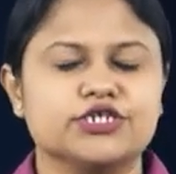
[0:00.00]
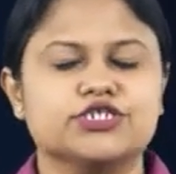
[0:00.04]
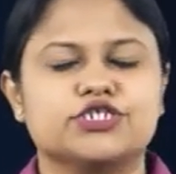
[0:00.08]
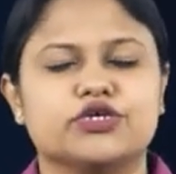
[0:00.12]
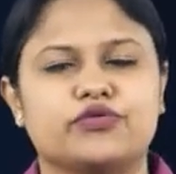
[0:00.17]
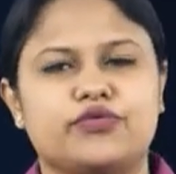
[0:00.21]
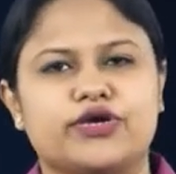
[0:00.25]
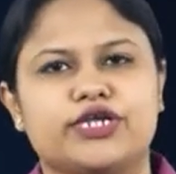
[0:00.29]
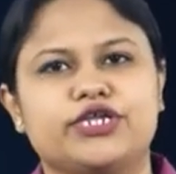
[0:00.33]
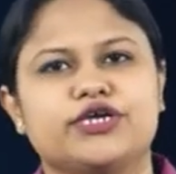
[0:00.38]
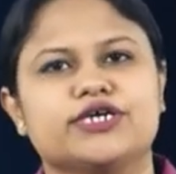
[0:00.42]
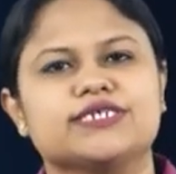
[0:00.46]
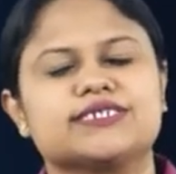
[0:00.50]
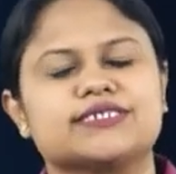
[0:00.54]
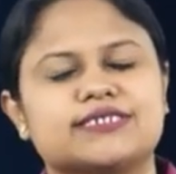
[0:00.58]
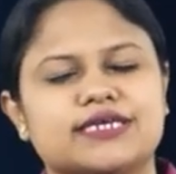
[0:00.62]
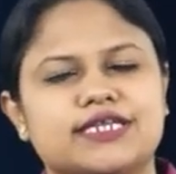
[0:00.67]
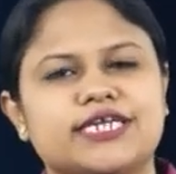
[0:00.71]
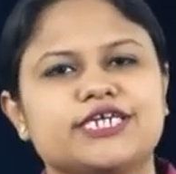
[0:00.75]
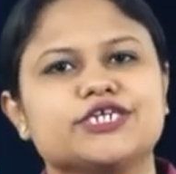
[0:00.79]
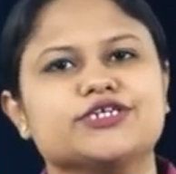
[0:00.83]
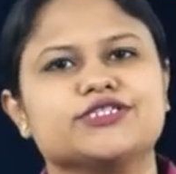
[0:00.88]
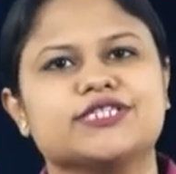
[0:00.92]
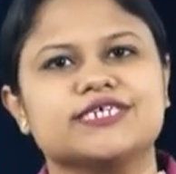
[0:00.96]
So when you're
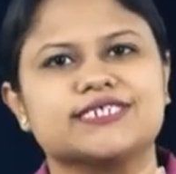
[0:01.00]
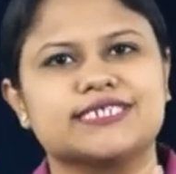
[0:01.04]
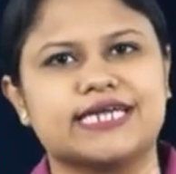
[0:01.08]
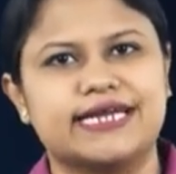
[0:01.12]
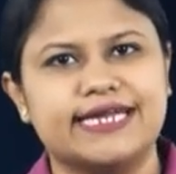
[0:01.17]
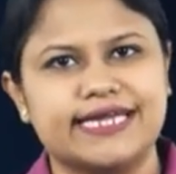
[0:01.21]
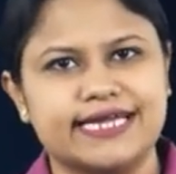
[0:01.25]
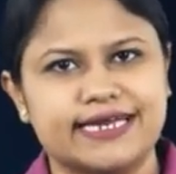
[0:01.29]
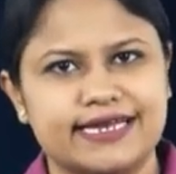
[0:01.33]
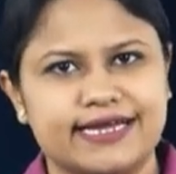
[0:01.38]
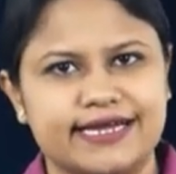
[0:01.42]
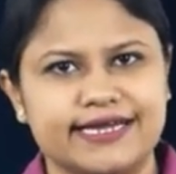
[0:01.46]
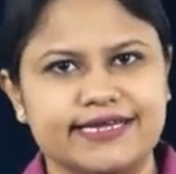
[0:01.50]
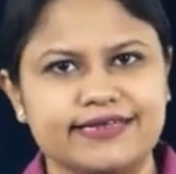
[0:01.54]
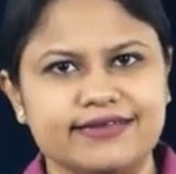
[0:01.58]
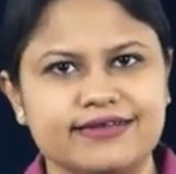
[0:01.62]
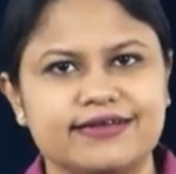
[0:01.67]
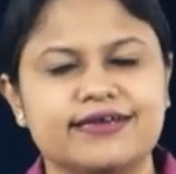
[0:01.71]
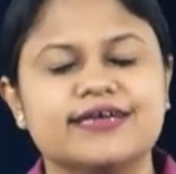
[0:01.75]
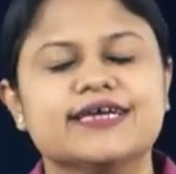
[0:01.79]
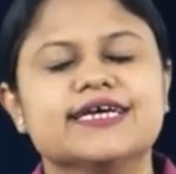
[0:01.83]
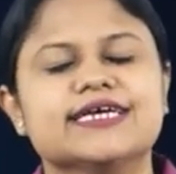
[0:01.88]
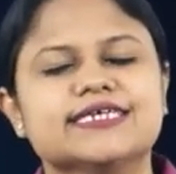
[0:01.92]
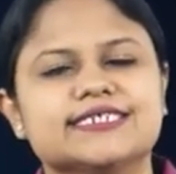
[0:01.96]
still into the studying
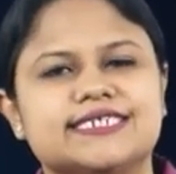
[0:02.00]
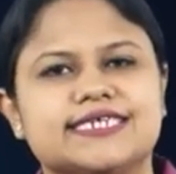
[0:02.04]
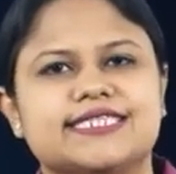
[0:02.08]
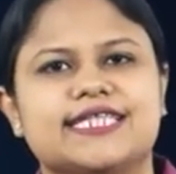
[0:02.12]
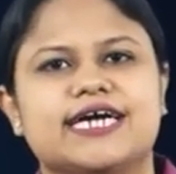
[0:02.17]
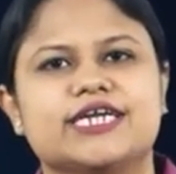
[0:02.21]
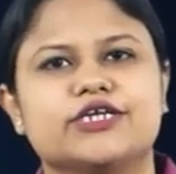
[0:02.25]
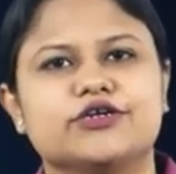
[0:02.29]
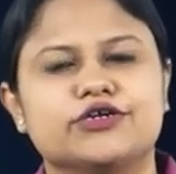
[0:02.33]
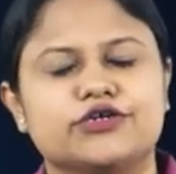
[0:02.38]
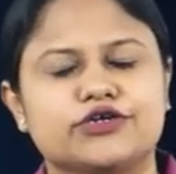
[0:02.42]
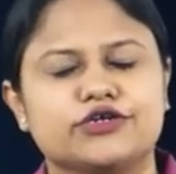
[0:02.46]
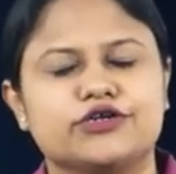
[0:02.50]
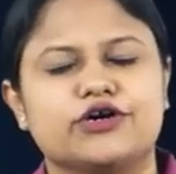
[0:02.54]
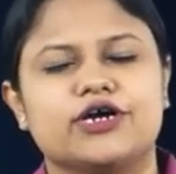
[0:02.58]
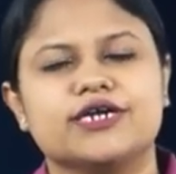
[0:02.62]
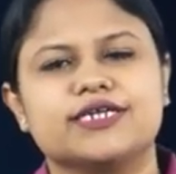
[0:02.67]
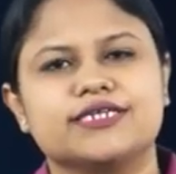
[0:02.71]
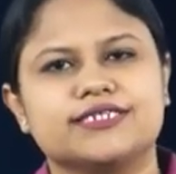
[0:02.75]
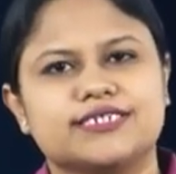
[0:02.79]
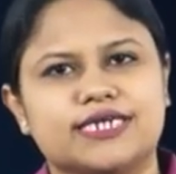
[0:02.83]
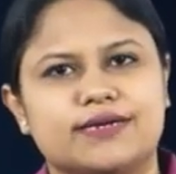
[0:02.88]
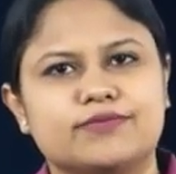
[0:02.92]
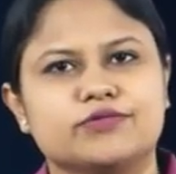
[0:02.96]
line, see that you do
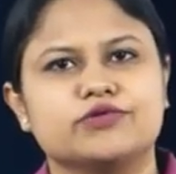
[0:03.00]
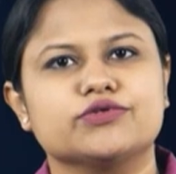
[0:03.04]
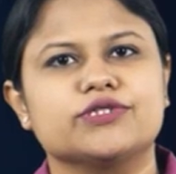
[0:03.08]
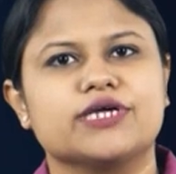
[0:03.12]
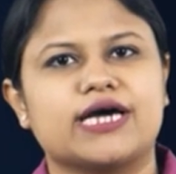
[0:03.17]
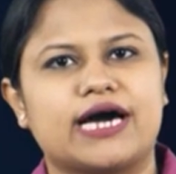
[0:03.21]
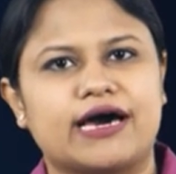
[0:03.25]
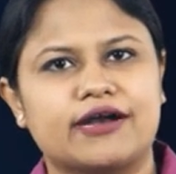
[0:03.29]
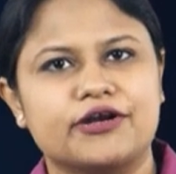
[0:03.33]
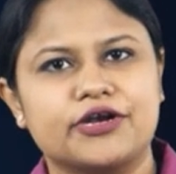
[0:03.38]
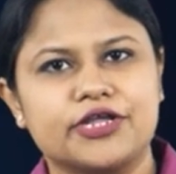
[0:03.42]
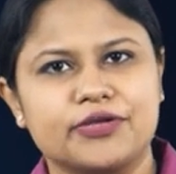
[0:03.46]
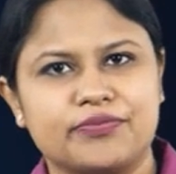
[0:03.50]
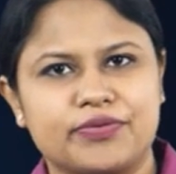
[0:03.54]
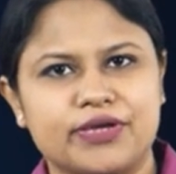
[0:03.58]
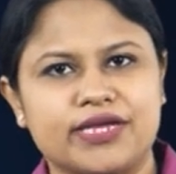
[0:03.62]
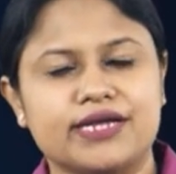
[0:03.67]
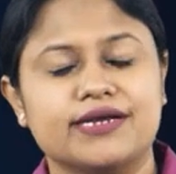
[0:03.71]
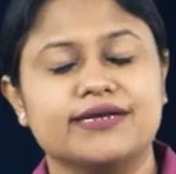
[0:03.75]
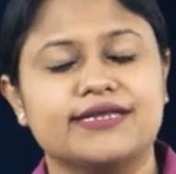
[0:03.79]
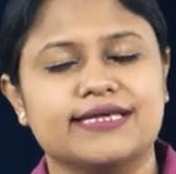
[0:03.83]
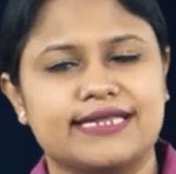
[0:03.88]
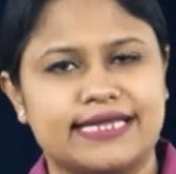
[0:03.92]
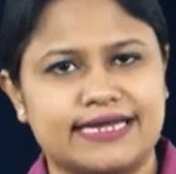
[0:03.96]
not jump to the
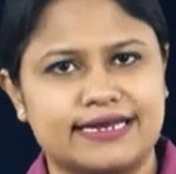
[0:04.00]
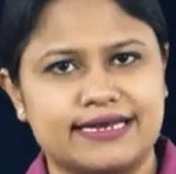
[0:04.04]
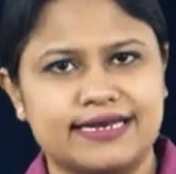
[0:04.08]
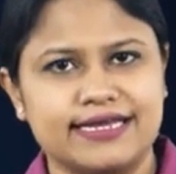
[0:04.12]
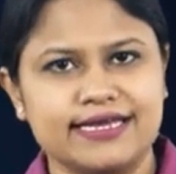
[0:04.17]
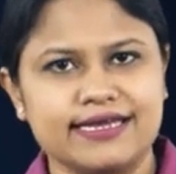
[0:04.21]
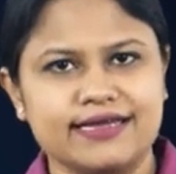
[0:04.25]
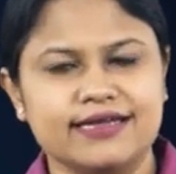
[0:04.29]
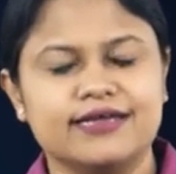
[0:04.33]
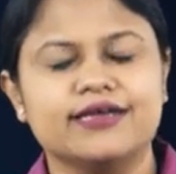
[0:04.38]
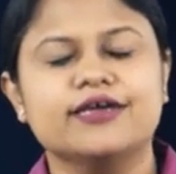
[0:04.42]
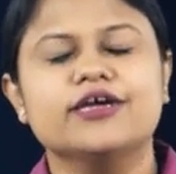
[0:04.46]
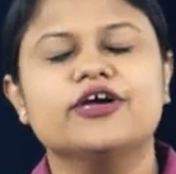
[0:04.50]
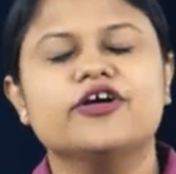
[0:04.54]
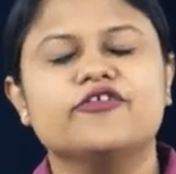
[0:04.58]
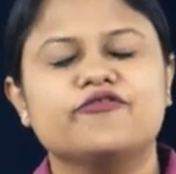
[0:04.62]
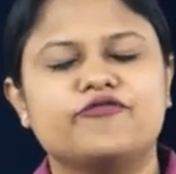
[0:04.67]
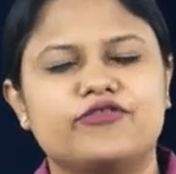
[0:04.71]
RTP directly,